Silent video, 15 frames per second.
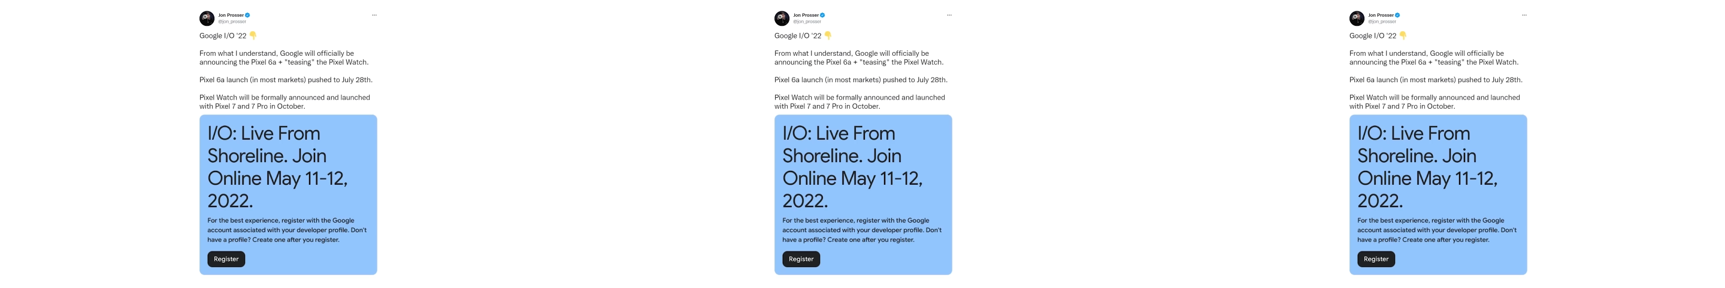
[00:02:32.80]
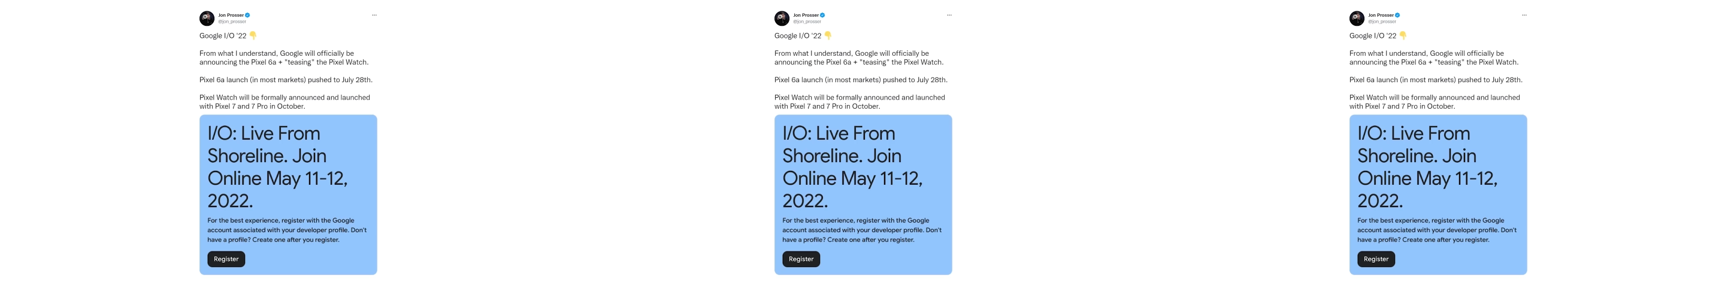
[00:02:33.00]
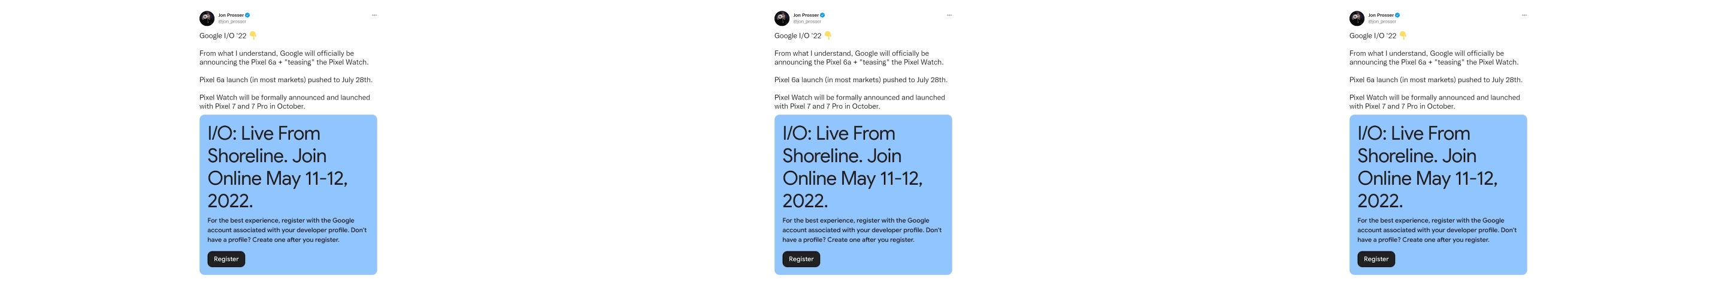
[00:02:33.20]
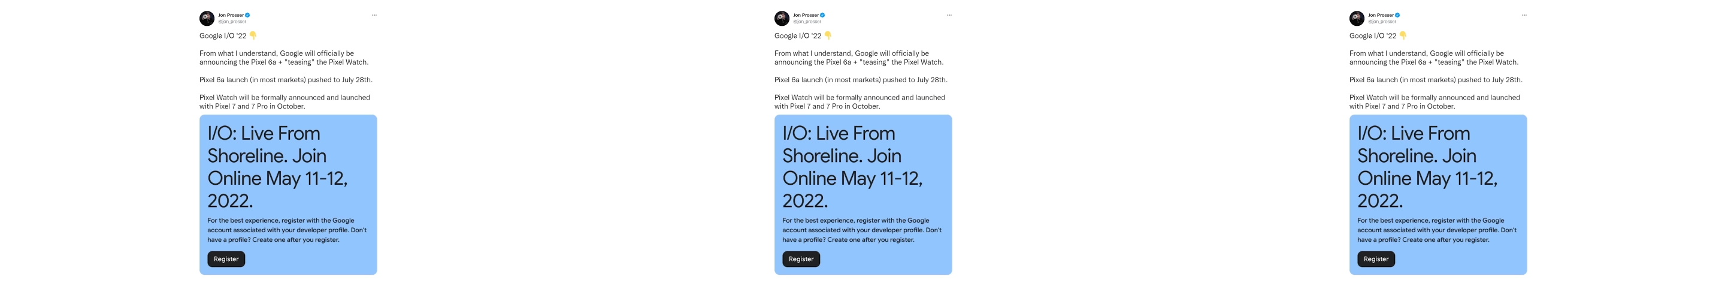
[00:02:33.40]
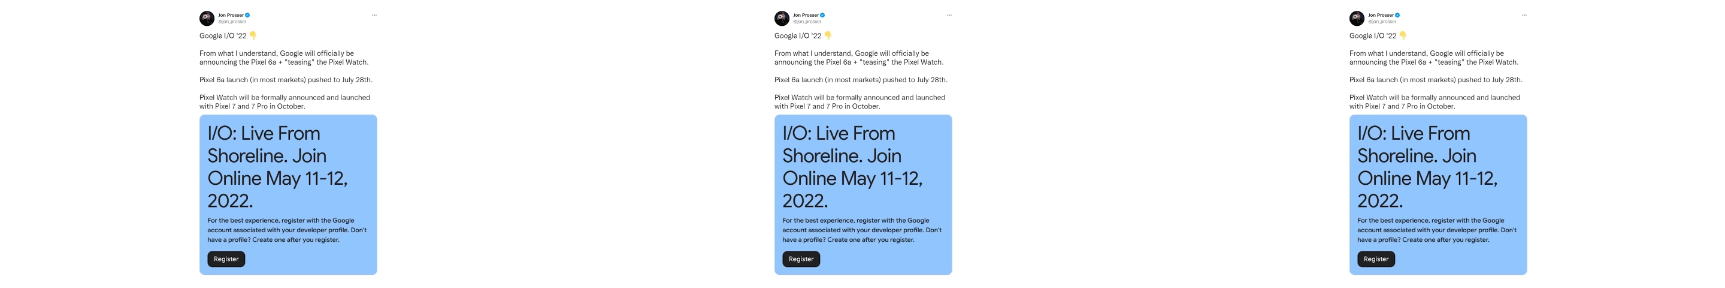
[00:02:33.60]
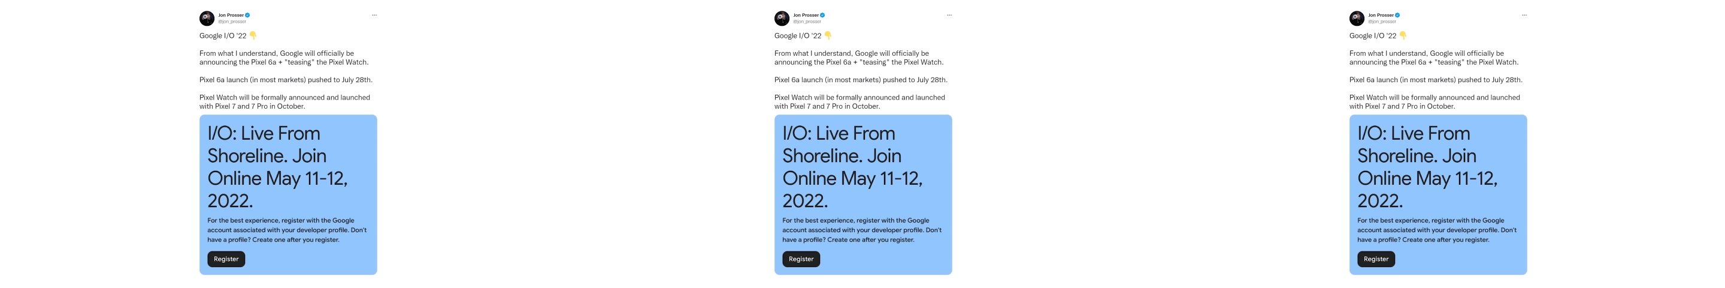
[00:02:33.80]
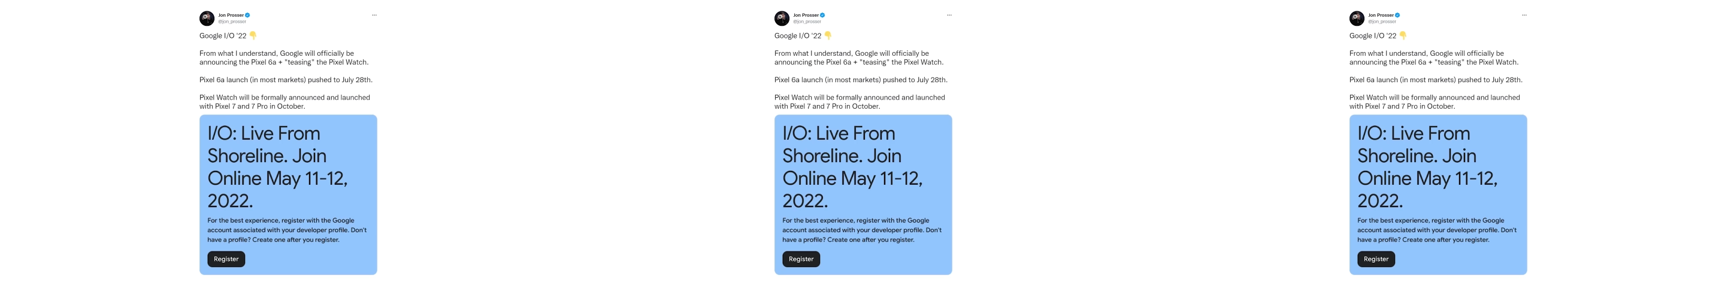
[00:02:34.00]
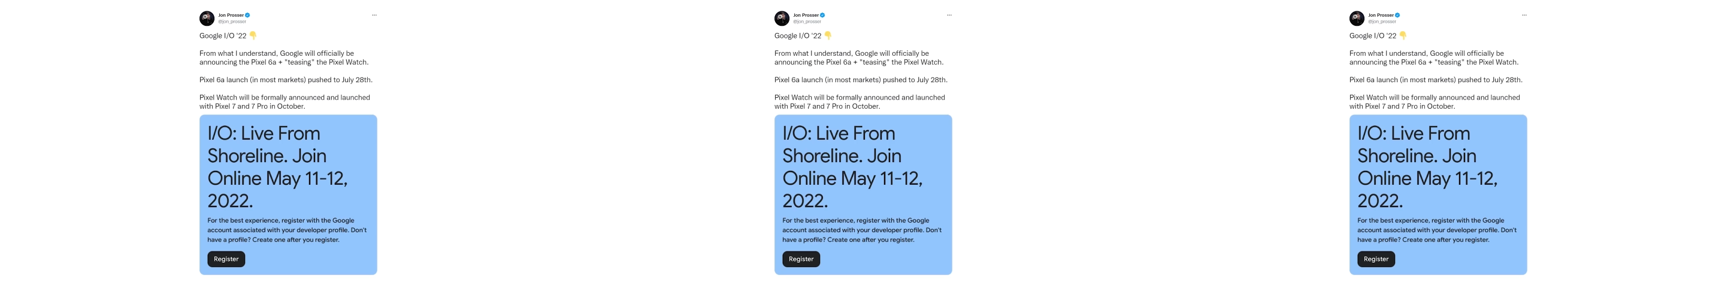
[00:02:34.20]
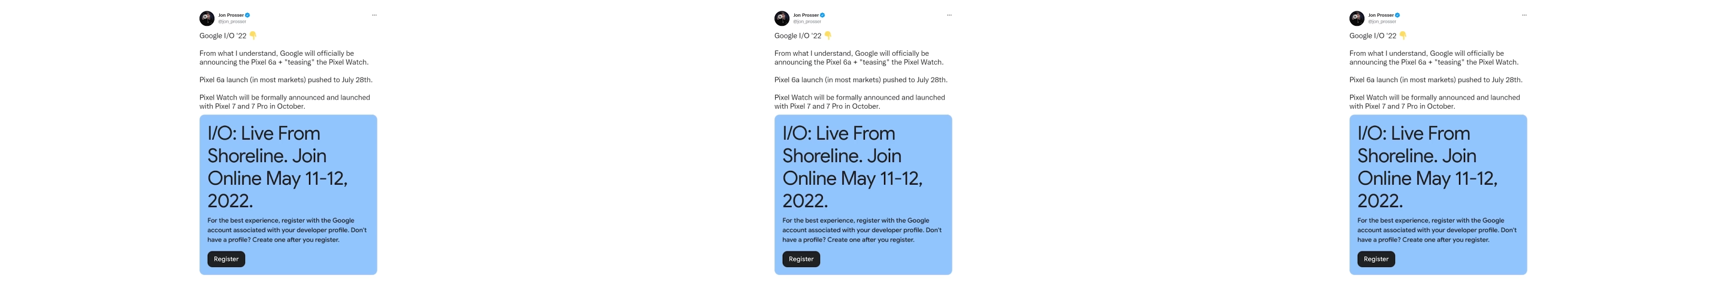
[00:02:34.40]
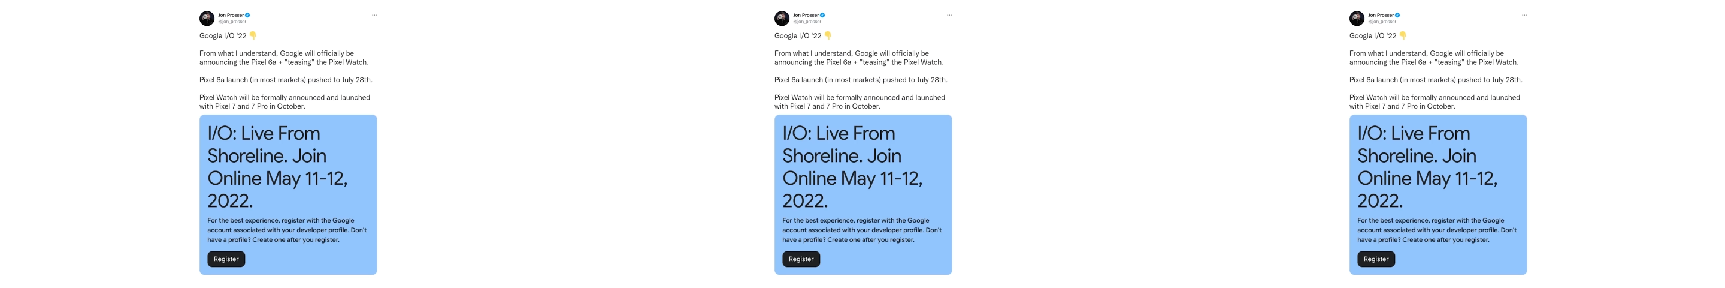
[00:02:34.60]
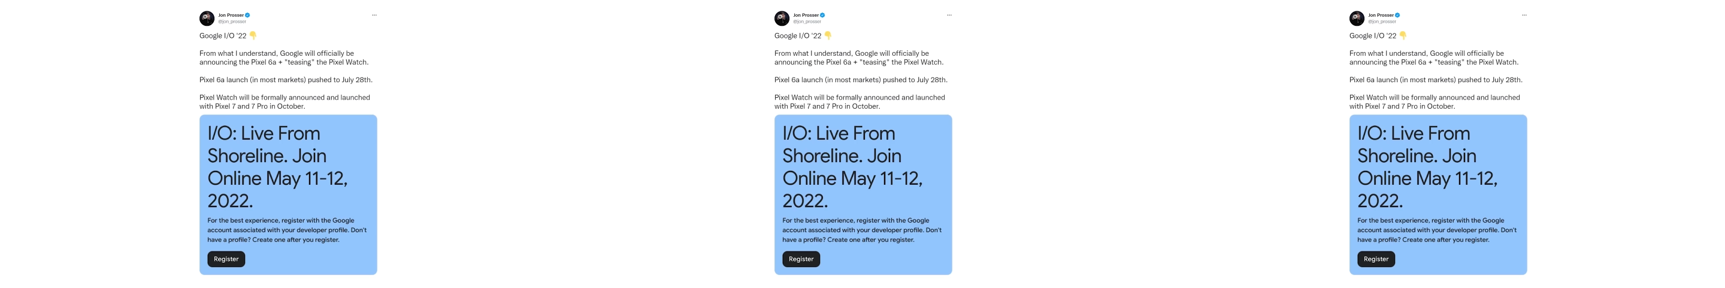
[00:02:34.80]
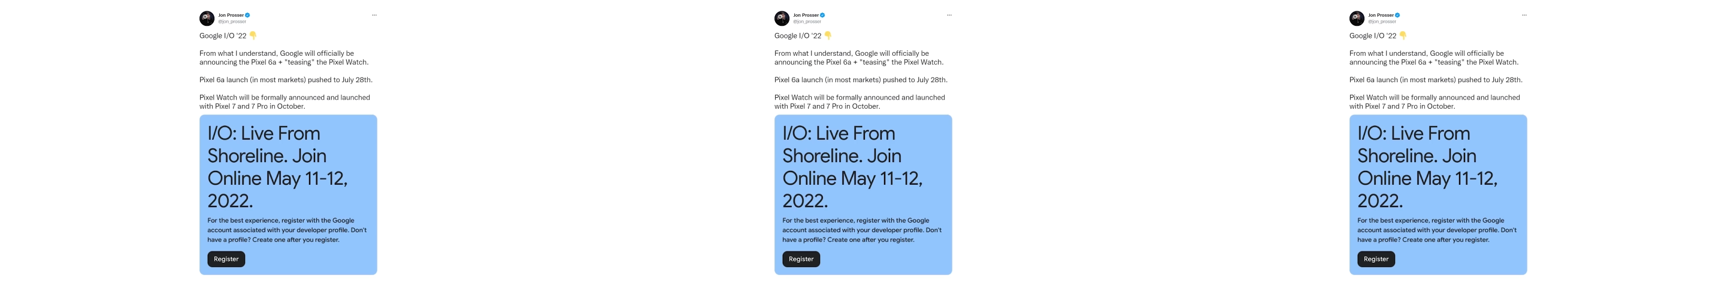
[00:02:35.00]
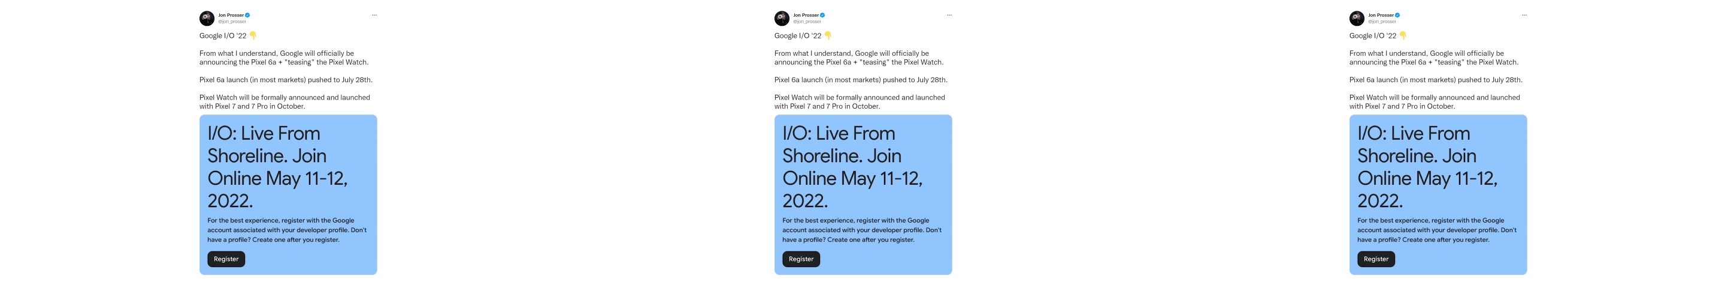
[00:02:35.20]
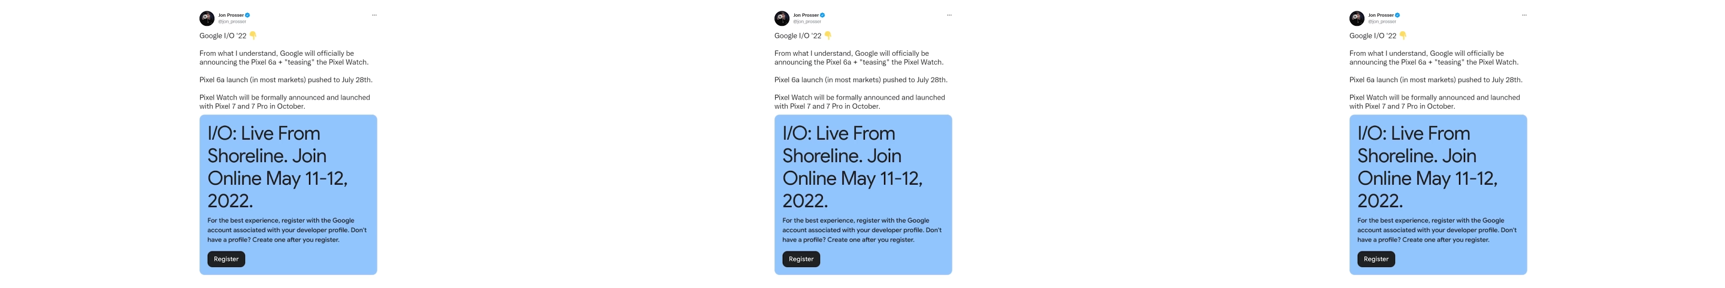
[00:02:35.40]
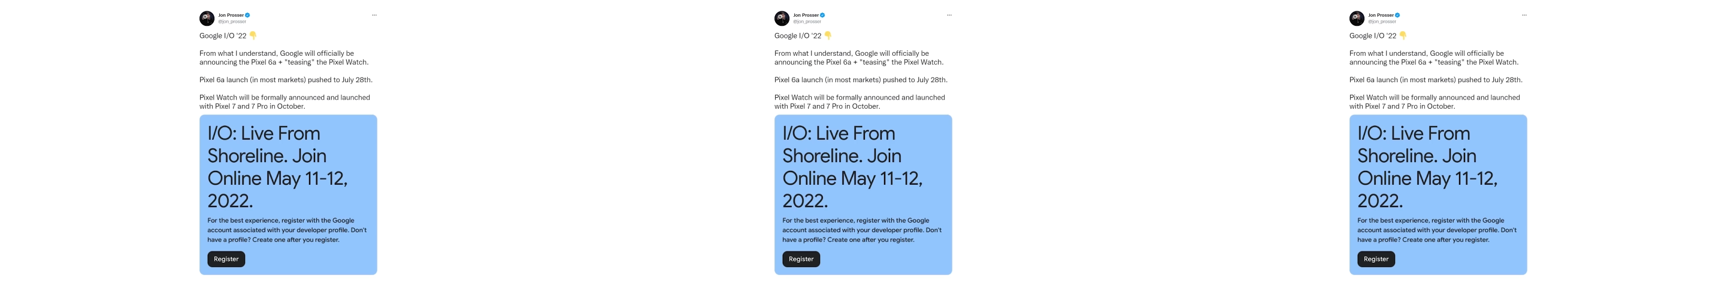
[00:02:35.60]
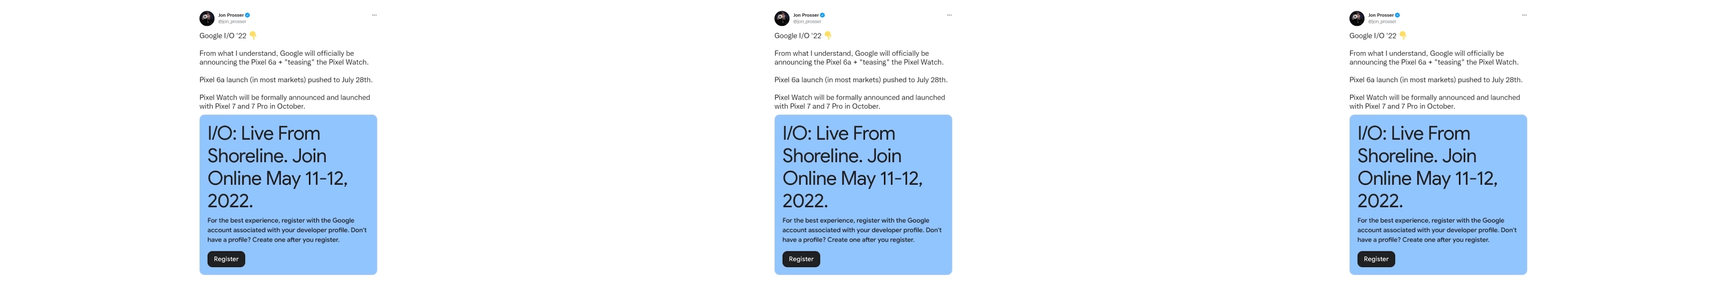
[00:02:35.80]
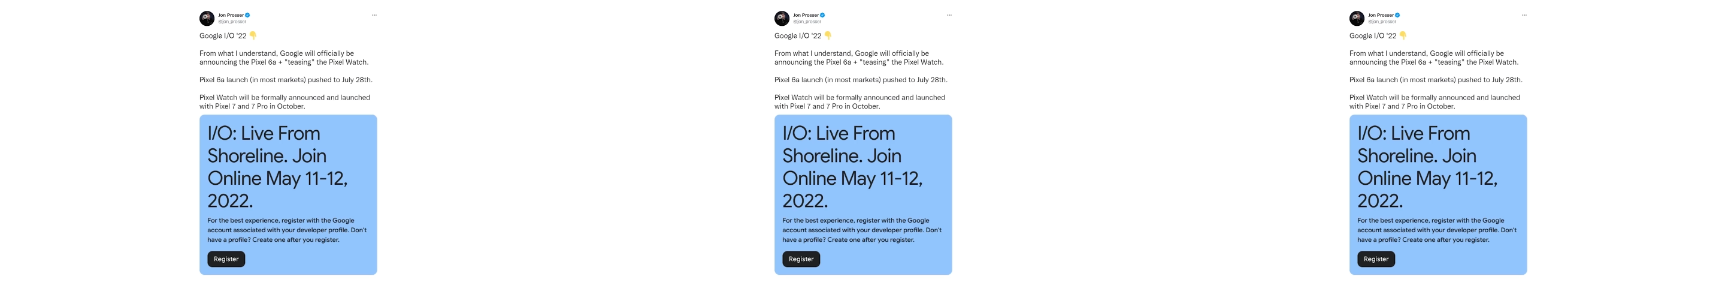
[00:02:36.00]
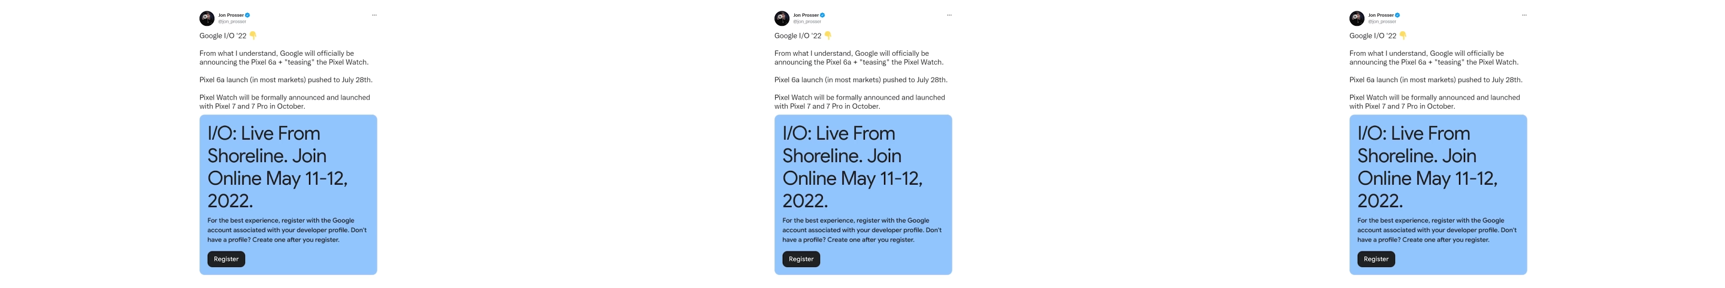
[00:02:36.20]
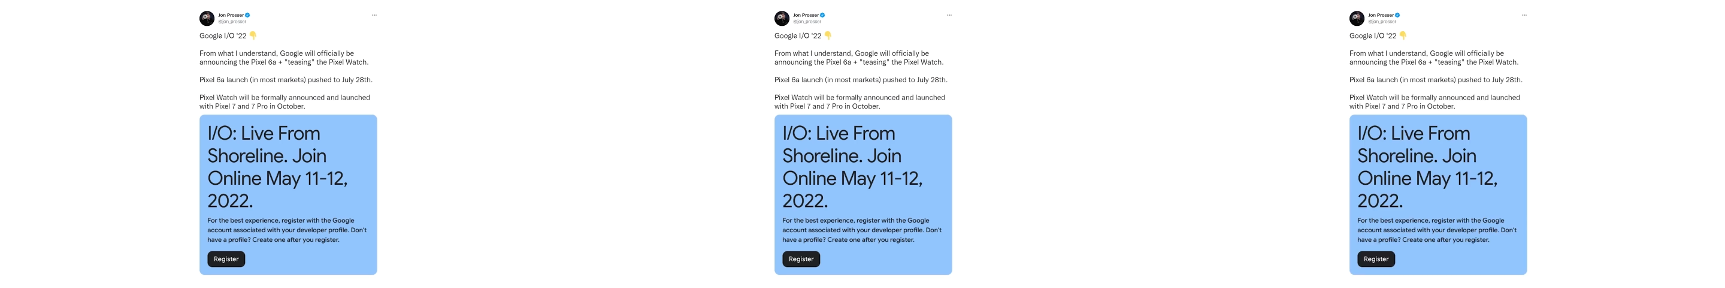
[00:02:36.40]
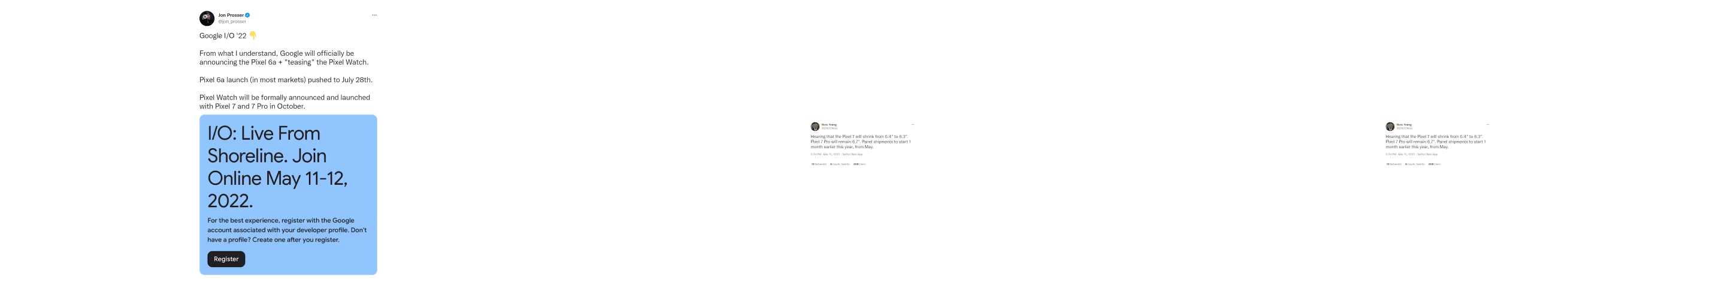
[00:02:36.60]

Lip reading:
(no speaker visible)